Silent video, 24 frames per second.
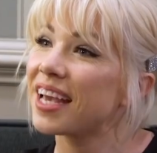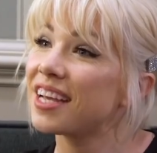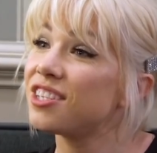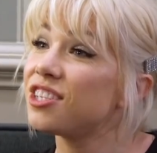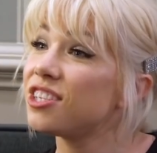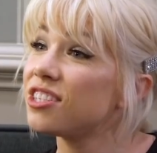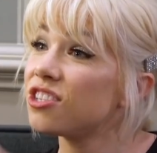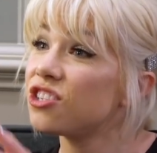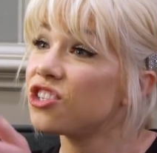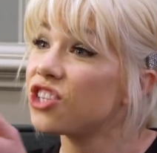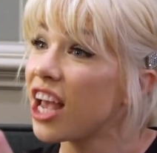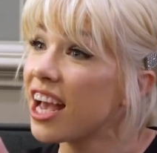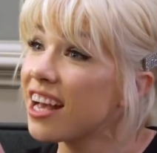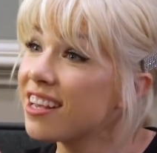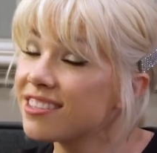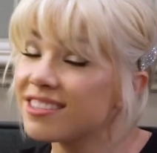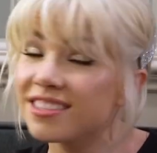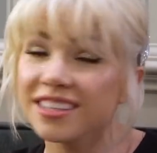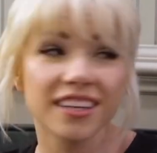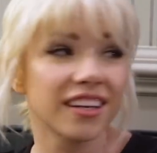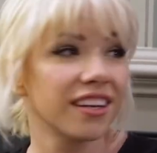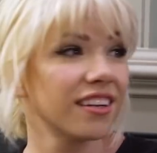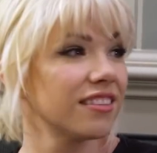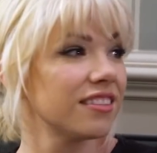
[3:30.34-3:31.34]
And she's a
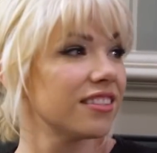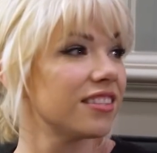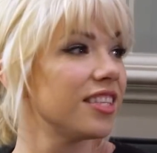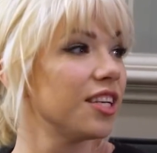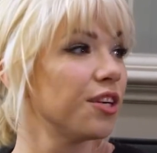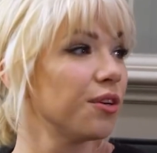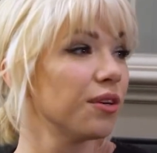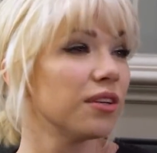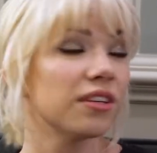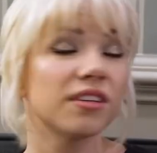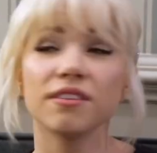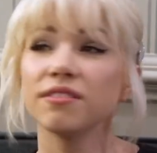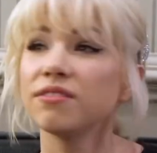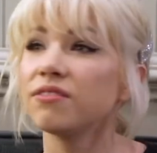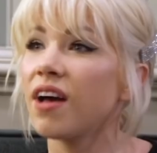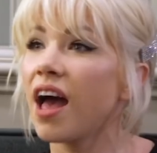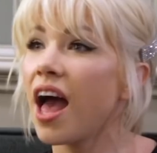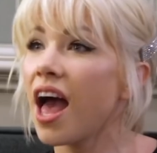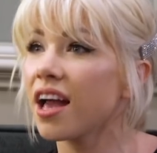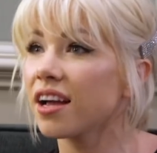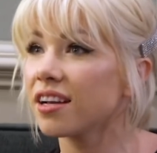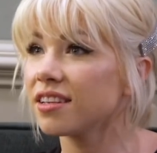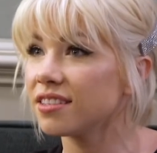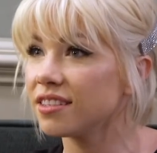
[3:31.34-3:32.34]
jazz singer. Secret little
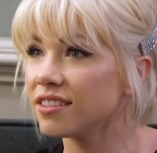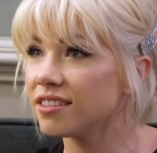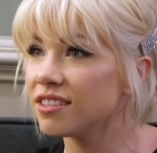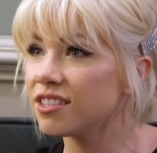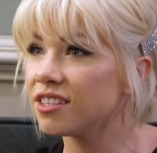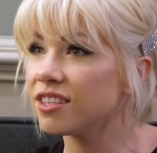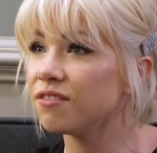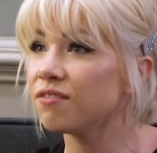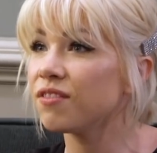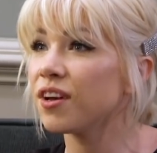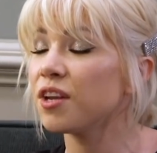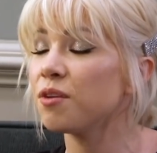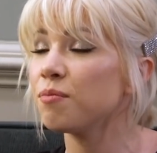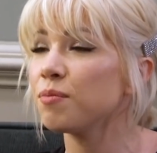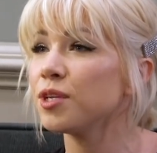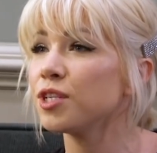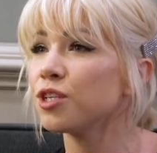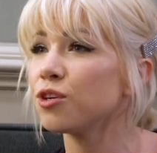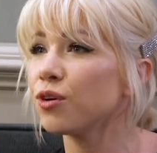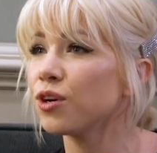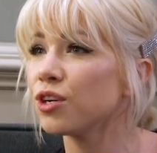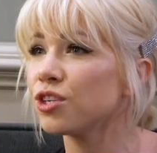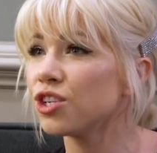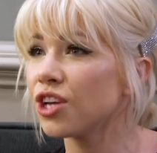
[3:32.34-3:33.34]
fact, she invited me
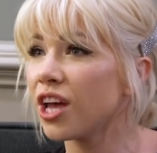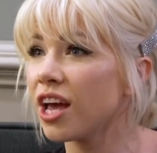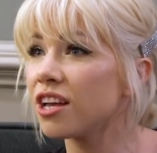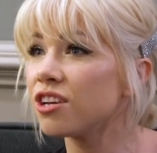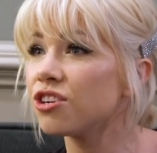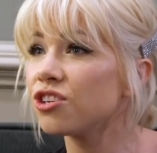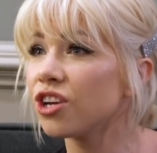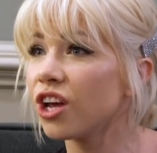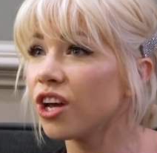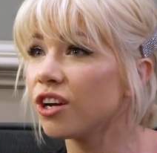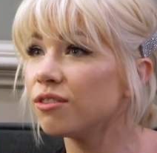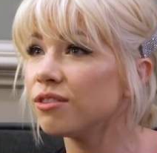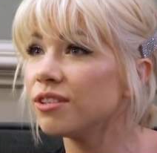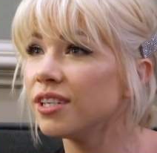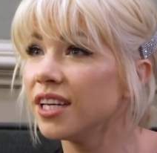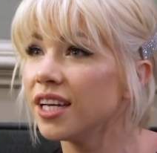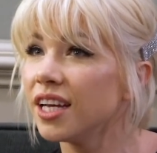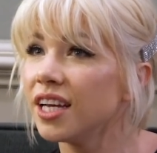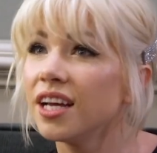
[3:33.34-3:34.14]
to her jazz show.